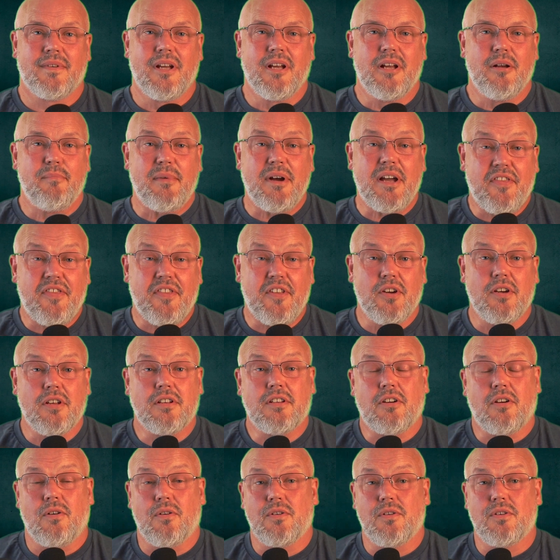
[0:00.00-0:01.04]
My third
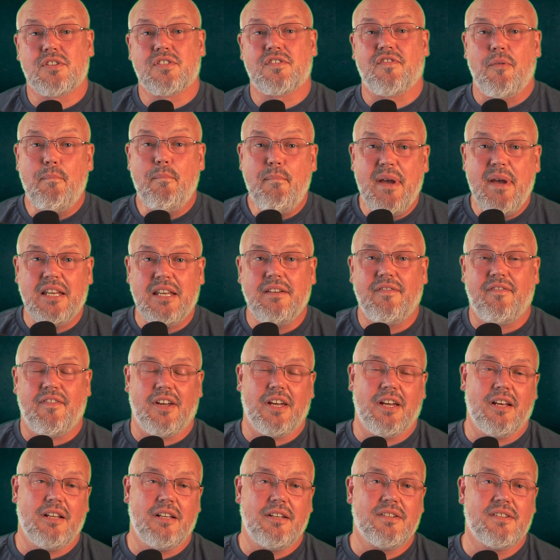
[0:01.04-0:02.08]
cause for many
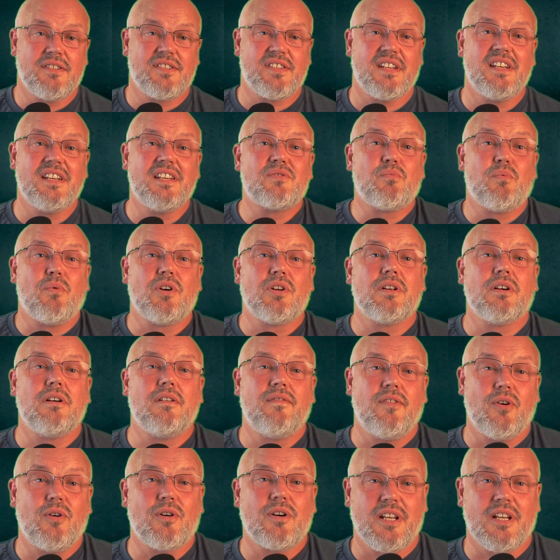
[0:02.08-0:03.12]
failures is one of
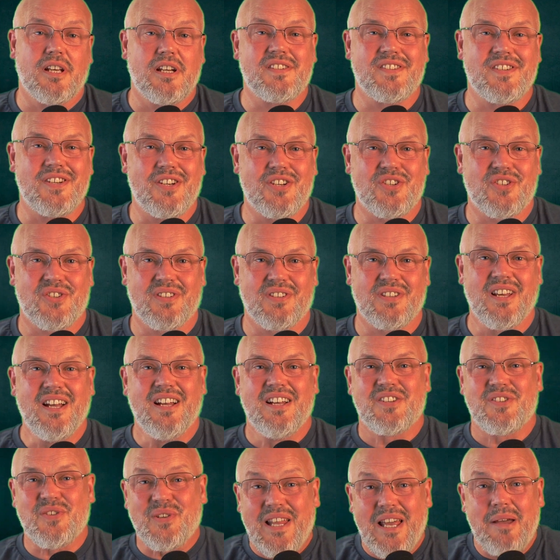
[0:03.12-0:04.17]
organisation,
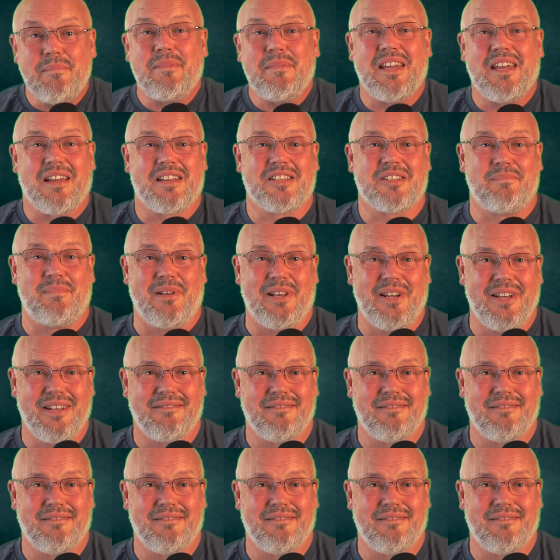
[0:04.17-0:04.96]
so let me explain.